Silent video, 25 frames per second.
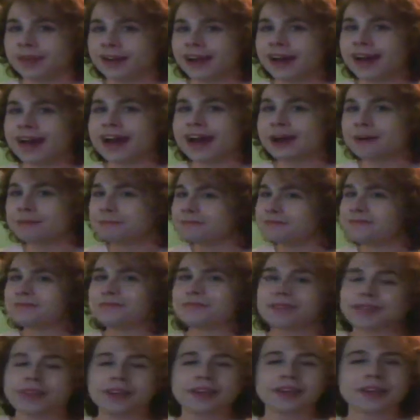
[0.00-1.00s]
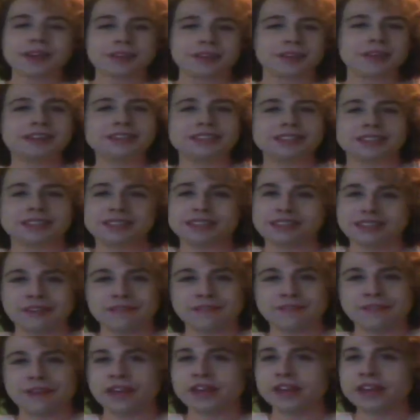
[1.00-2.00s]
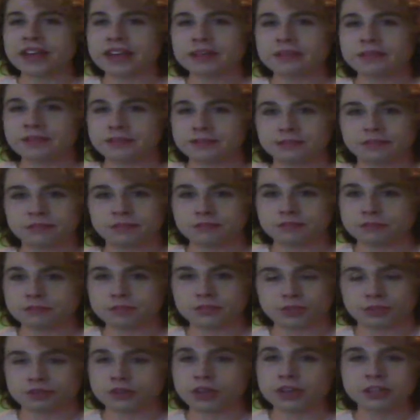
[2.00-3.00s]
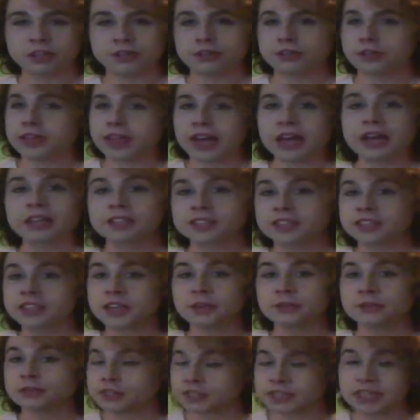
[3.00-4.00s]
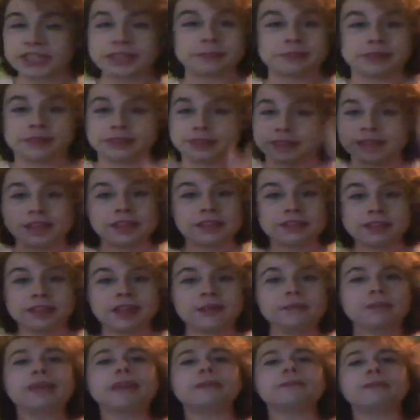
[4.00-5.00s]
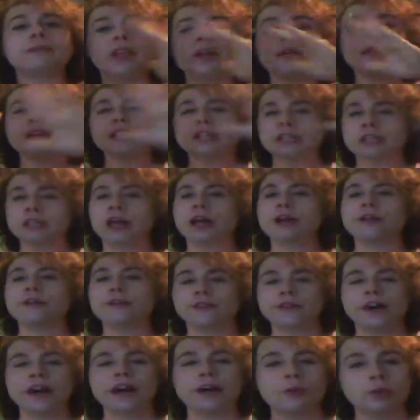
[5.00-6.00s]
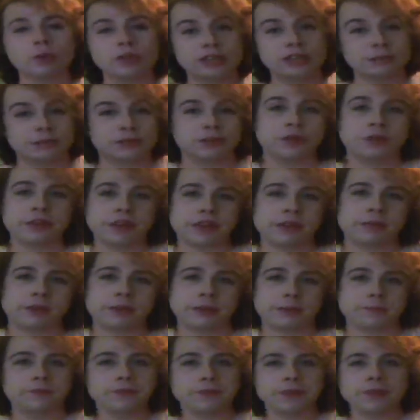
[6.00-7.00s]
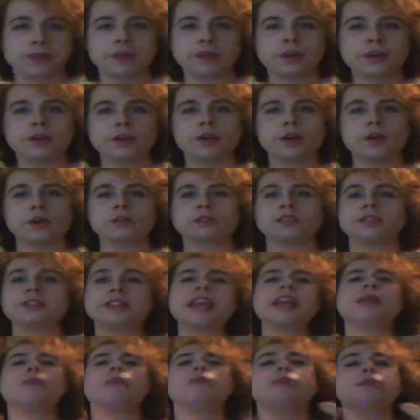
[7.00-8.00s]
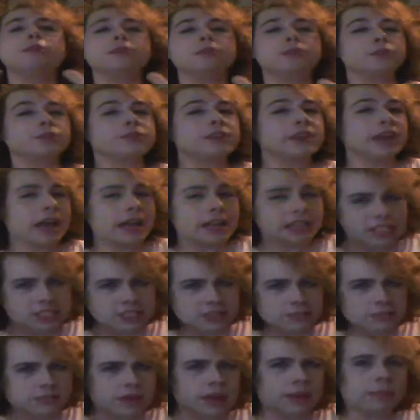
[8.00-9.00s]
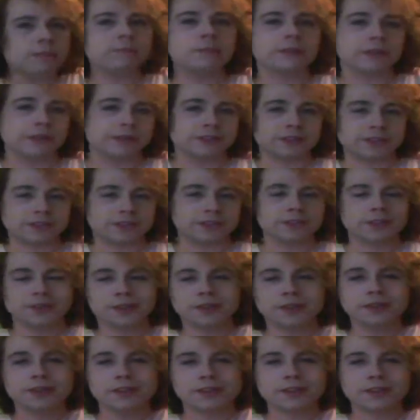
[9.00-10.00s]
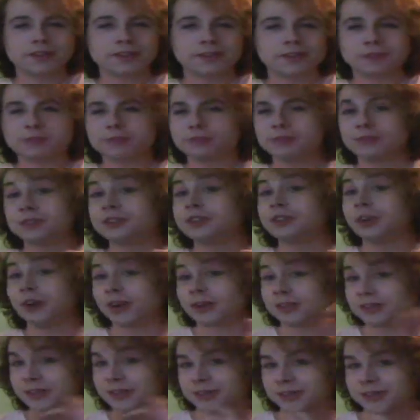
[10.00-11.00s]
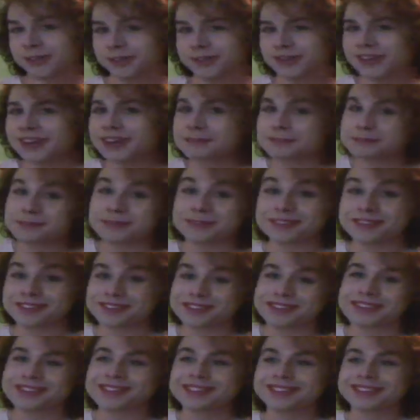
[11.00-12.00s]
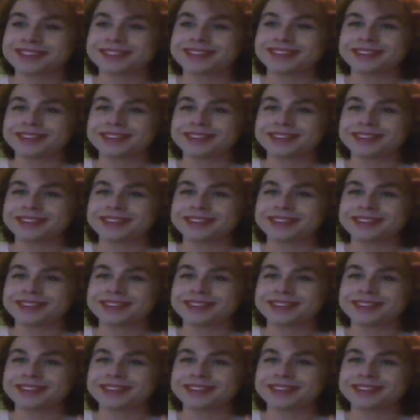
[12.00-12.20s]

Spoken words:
That's a very structurally unsound statement. Let me clarify what I'm talking about. Today we're going to look at some numbers. Some Doctor Who numbers.